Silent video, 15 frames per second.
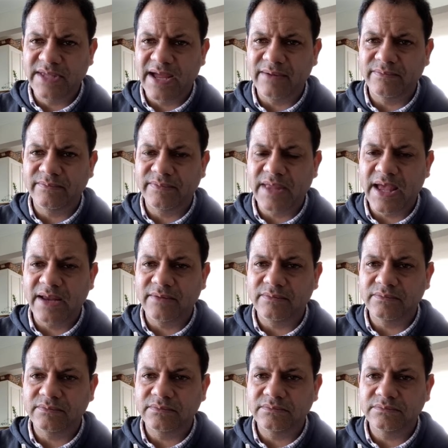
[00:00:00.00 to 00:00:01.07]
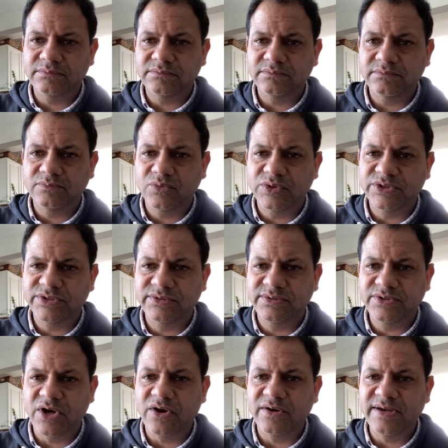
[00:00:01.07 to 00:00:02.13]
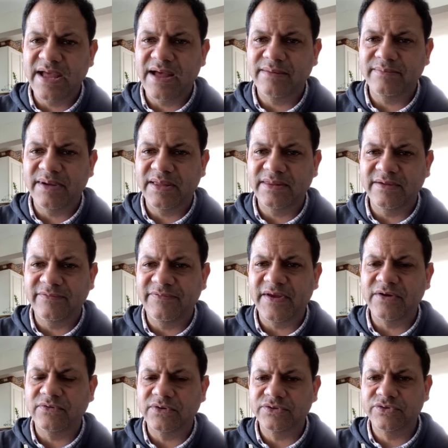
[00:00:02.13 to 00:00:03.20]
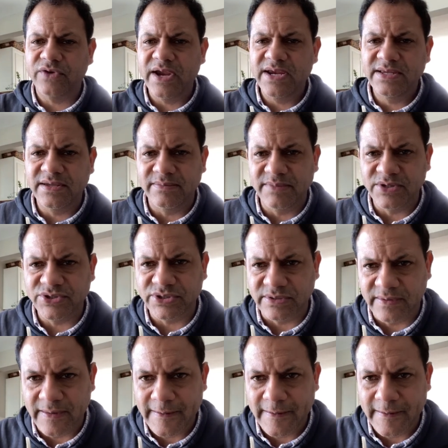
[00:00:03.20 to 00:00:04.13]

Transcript: That, that was turned down by the Federal Trade Commission.